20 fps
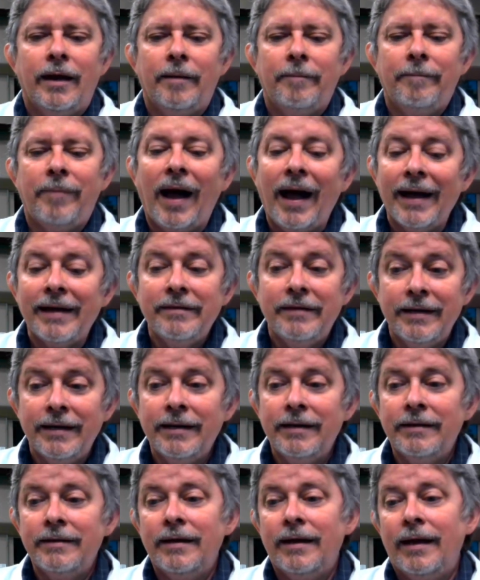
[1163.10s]
by
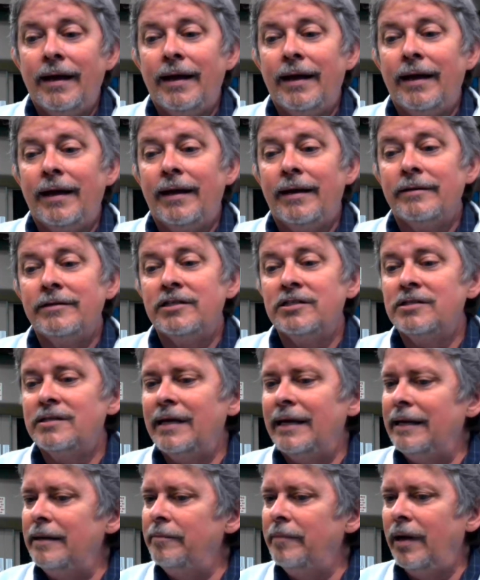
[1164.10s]
then, and just
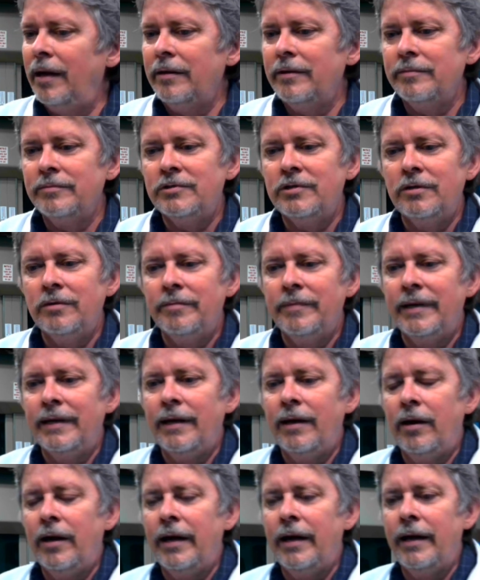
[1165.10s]
email them to me,
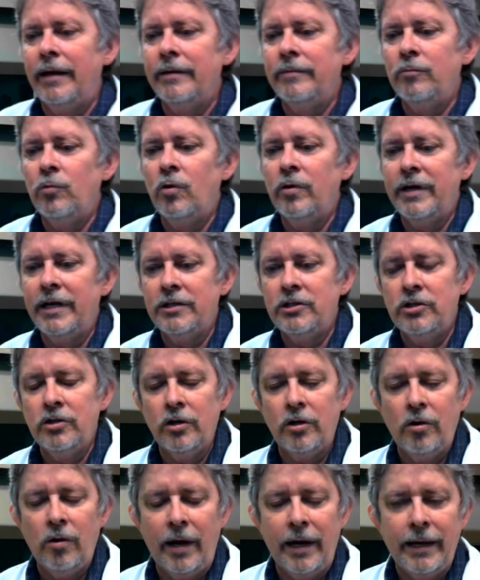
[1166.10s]
and we'll get you a
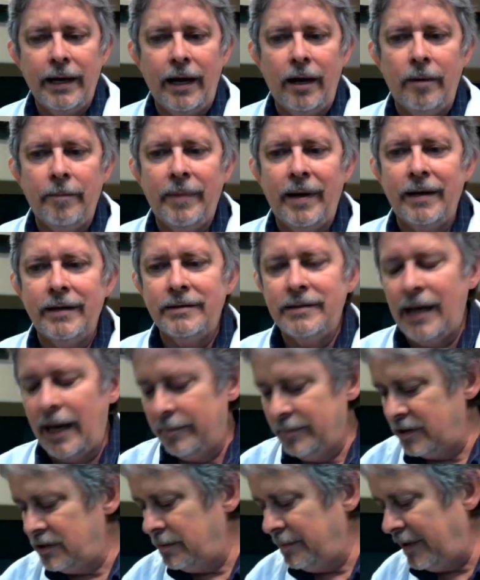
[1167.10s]
grade out by the time
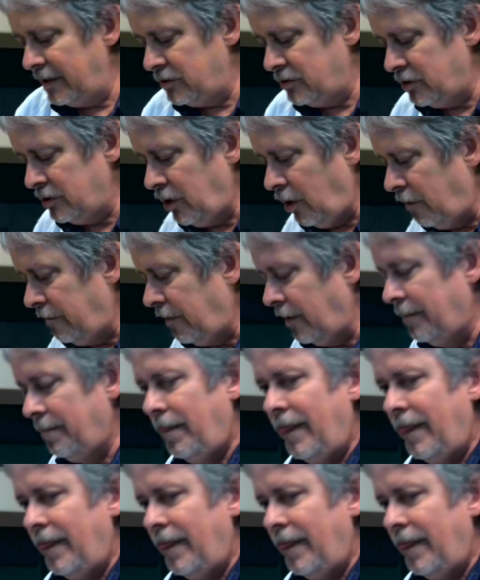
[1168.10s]
the semester's over.